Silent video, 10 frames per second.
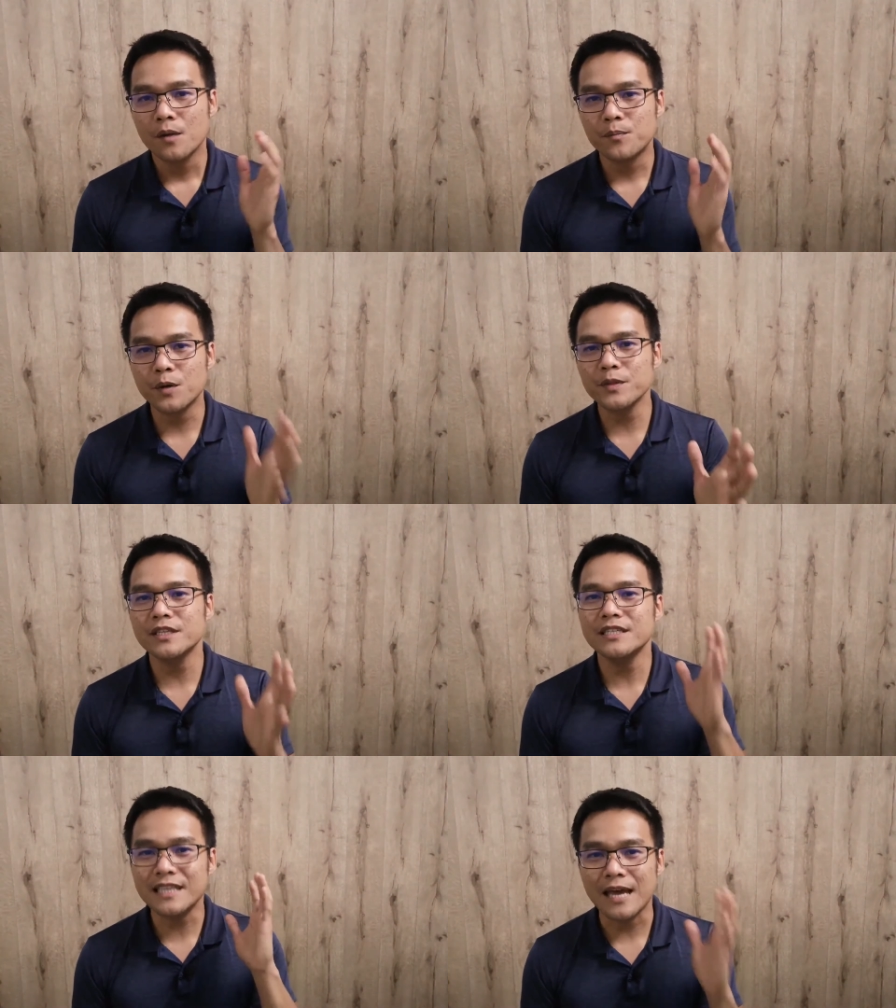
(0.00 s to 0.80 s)

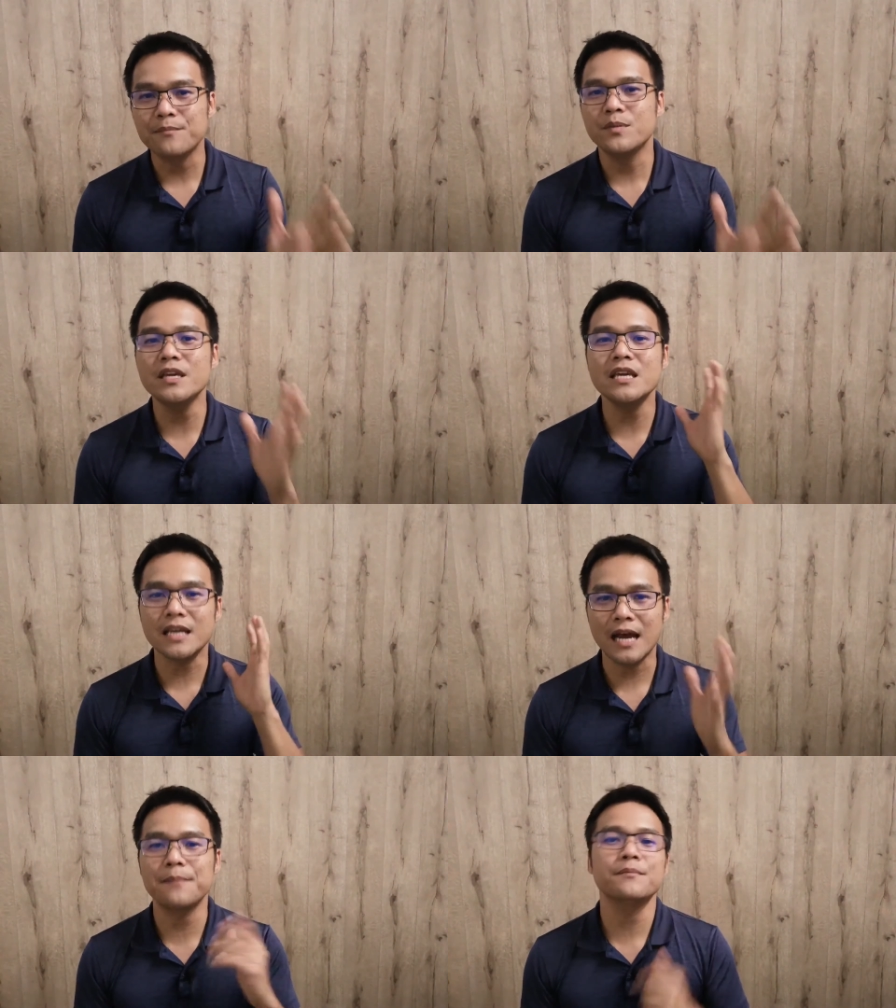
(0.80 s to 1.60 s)
Properties can
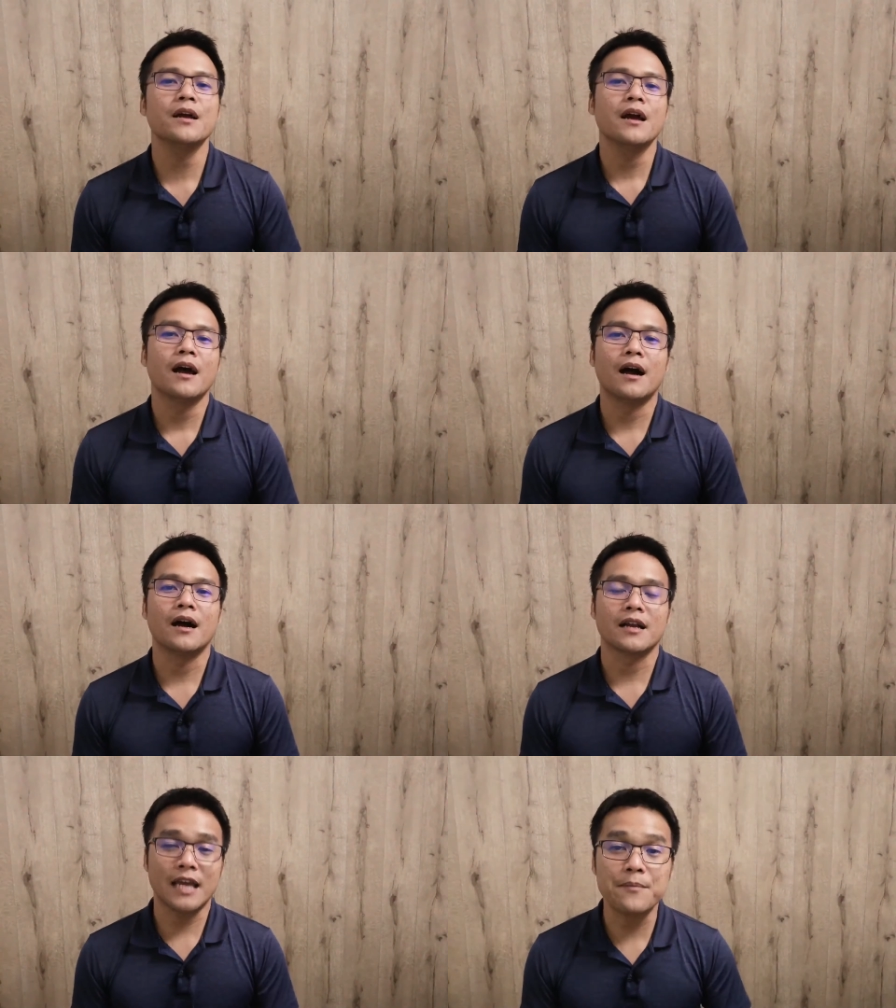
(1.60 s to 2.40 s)
become
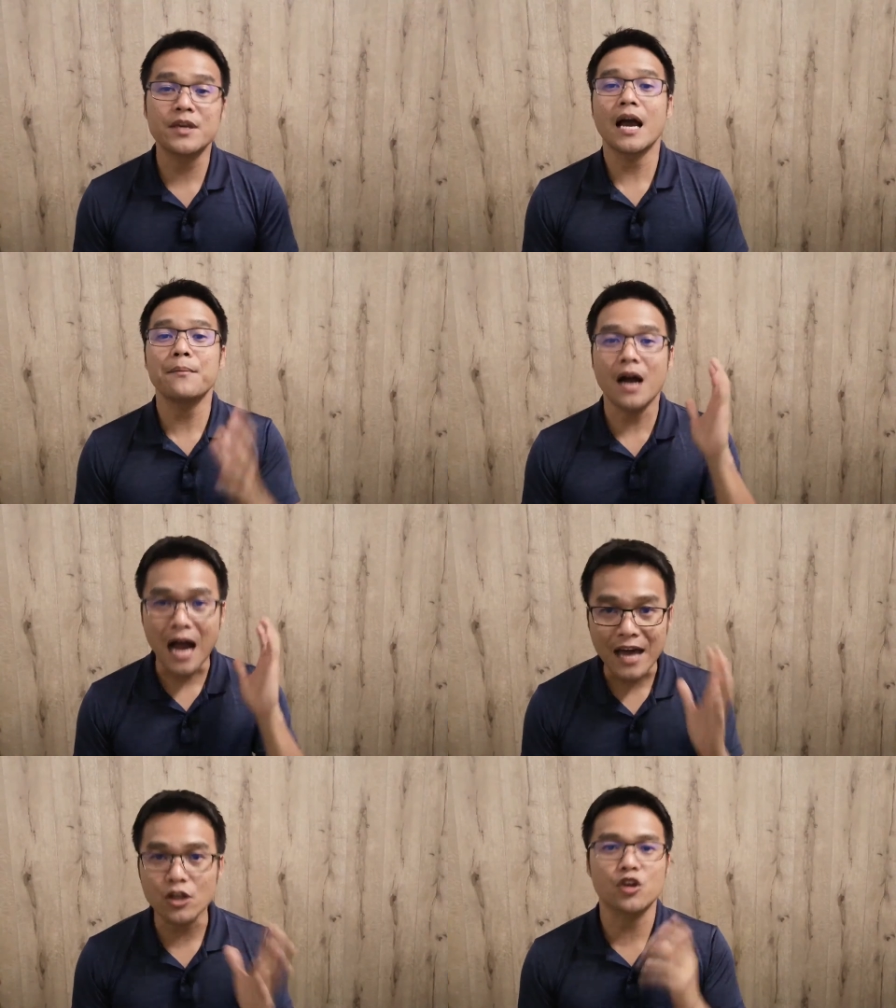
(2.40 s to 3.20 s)

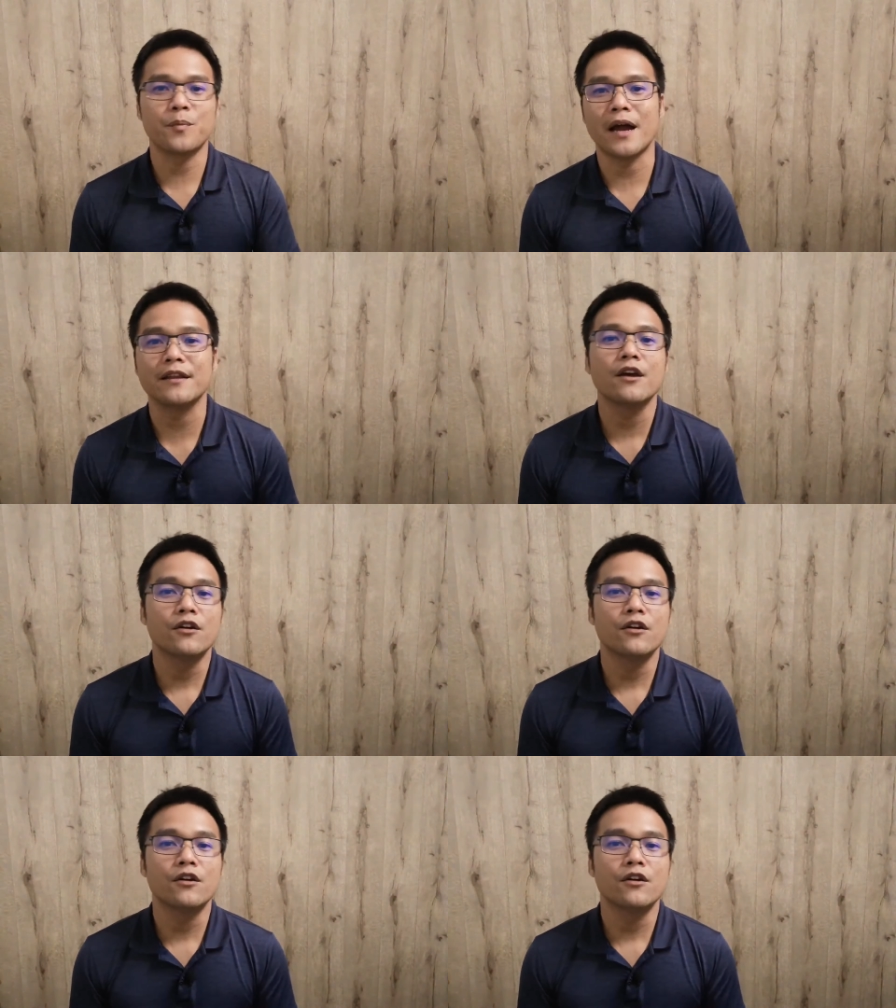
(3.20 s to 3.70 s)
unoccupied